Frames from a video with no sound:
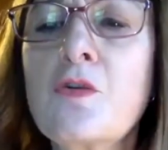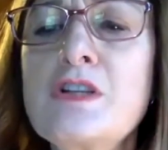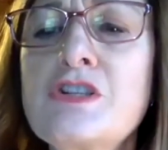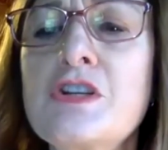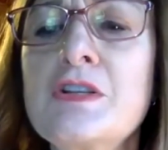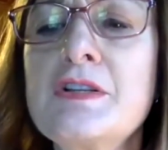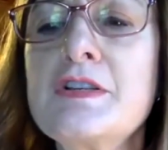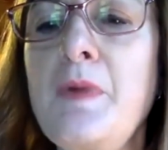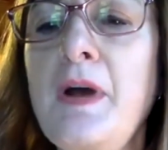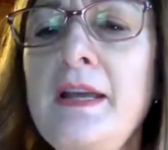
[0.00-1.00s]
question,
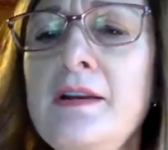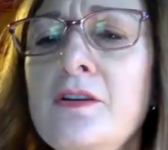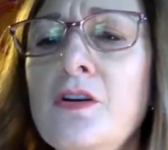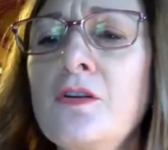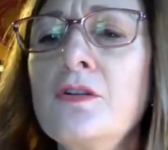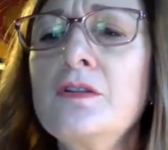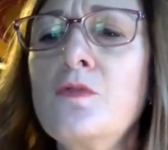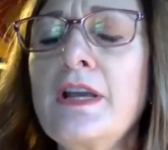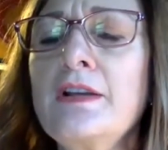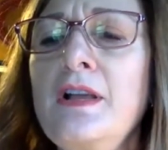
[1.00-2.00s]
despite current
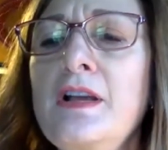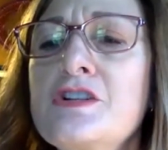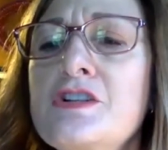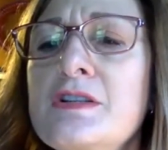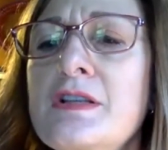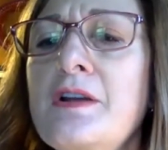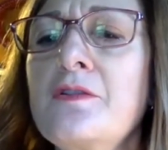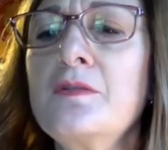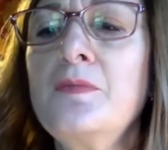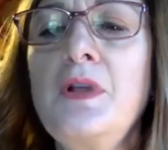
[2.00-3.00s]
regulations that are
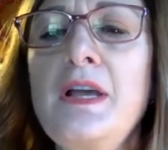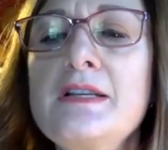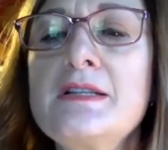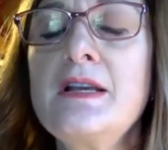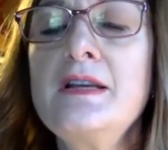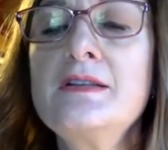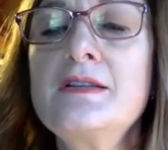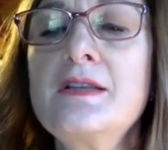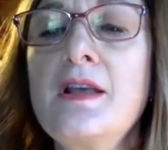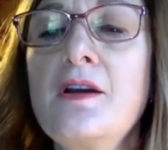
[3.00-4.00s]
in place, is
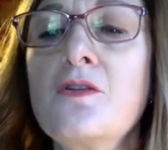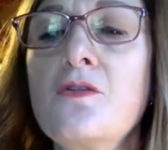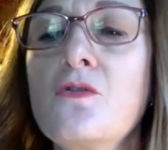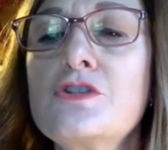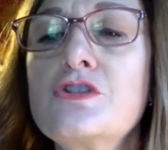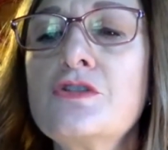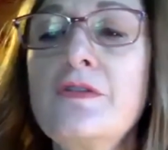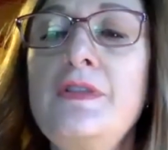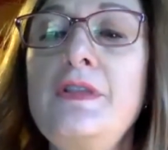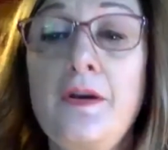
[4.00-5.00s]
there or
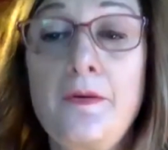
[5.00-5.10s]
should there